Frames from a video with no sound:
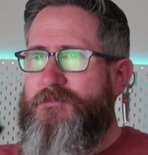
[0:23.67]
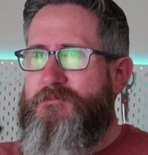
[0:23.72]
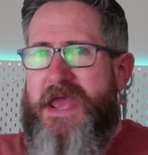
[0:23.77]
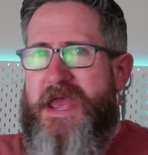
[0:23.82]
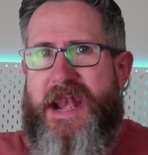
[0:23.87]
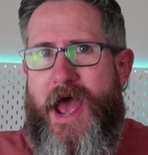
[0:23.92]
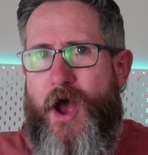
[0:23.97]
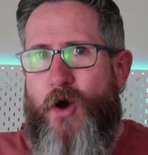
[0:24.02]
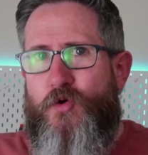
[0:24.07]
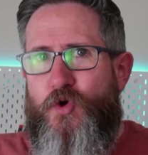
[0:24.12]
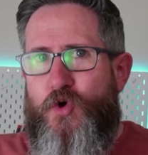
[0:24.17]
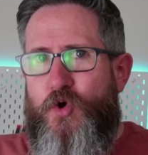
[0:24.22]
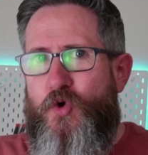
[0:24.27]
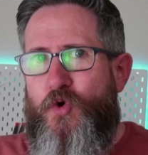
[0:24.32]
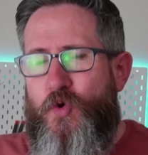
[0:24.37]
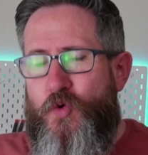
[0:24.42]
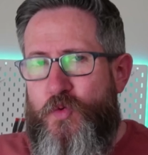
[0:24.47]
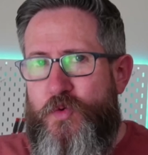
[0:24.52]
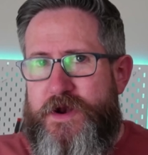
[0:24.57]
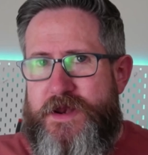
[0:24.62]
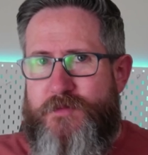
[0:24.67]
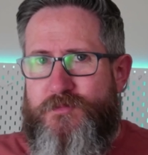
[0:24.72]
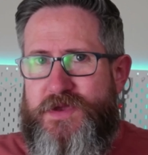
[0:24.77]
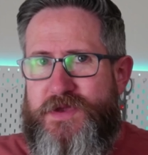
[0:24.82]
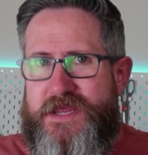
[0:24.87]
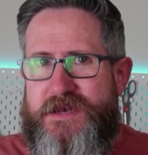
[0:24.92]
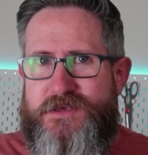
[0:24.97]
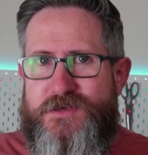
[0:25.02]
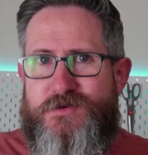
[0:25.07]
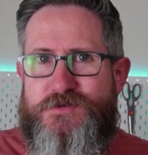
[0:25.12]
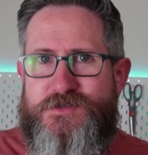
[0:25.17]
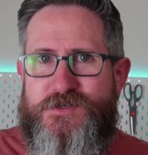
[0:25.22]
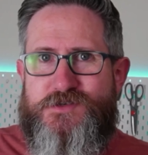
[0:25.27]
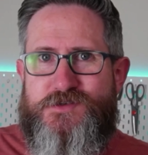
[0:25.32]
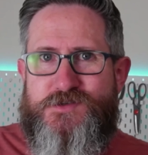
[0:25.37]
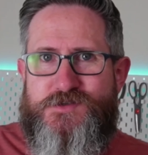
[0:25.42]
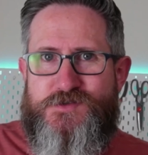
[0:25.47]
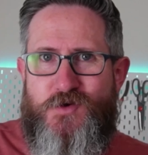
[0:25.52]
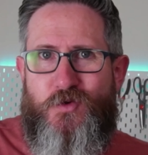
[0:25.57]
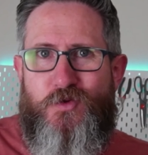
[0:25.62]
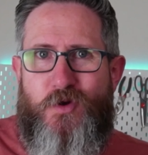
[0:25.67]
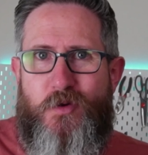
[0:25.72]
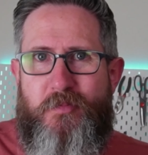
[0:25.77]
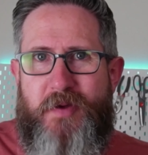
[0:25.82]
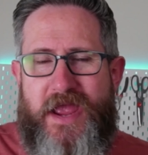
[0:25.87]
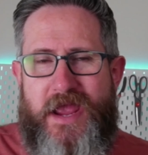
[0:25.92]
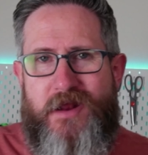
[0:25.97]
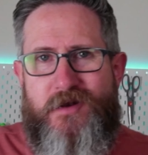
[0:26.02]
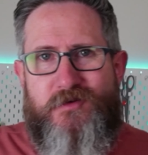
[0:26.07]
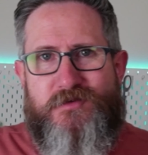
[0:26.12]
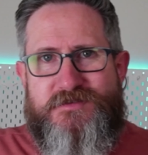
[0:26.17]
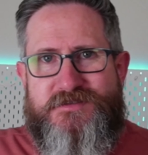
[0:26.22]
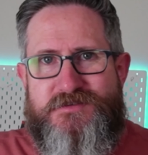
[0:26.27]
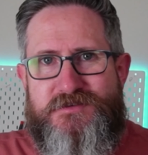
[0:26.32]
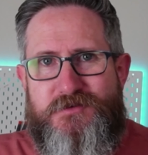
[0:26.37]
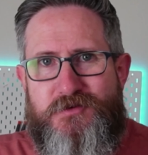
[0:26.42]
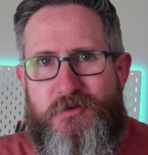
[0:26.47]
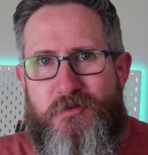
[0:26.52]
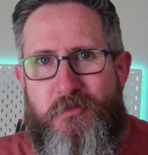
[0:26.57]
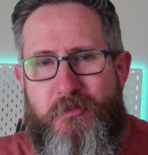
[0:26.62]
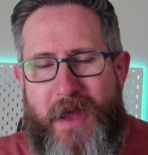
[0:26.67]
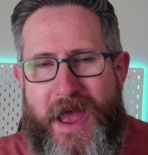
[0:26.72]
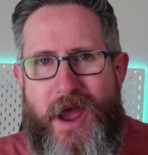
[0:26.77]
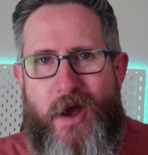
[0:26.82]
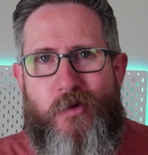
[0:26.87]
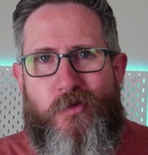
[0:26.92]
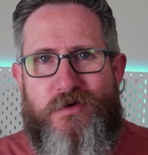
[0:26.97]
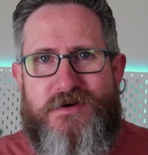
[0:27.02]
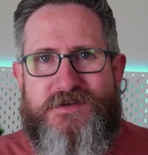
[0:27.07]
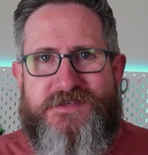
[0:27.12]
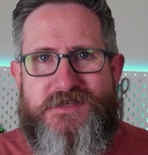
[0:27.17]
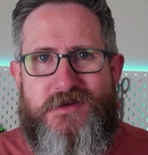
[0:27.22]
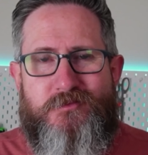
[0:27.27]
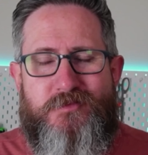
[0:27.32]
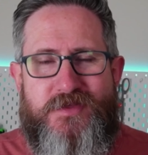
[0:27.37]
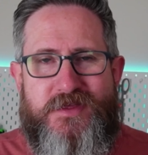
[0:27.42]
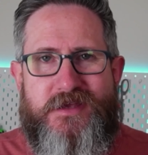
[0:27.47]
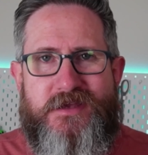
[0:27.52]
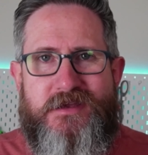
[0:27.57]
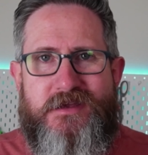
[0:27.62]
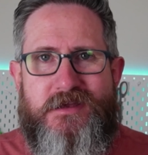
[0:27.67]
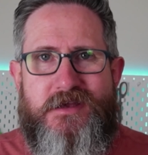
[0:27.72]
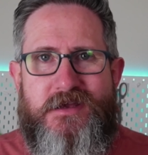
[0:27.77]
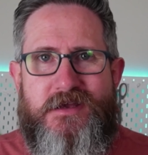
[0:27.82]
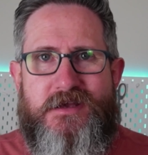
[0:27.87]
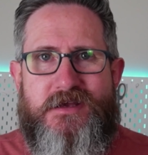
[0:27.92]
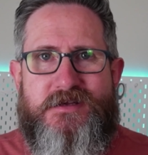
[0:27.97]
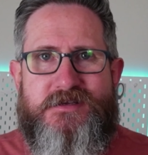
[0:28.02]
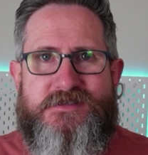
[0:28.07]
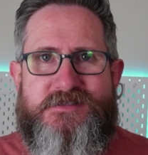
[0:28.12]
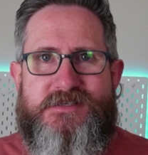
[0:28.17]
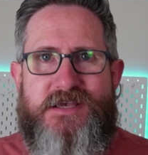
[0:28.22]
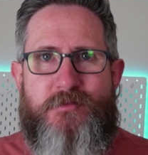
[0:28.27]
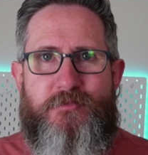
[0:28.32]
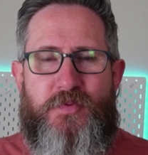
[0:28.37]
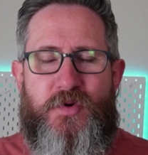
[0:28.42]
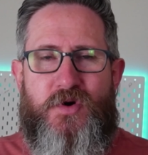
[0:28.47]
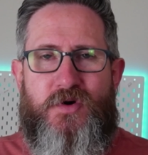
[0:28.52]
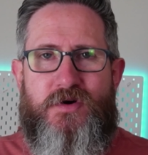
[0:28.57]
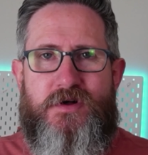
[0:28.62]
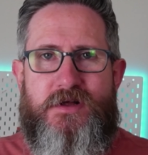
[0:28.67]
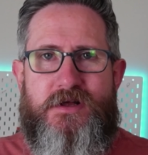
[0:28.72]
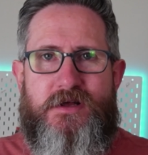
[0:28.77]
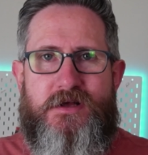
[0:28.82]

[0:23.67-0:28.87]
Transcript: man, how cool would it be to use a solar panel to power something simple?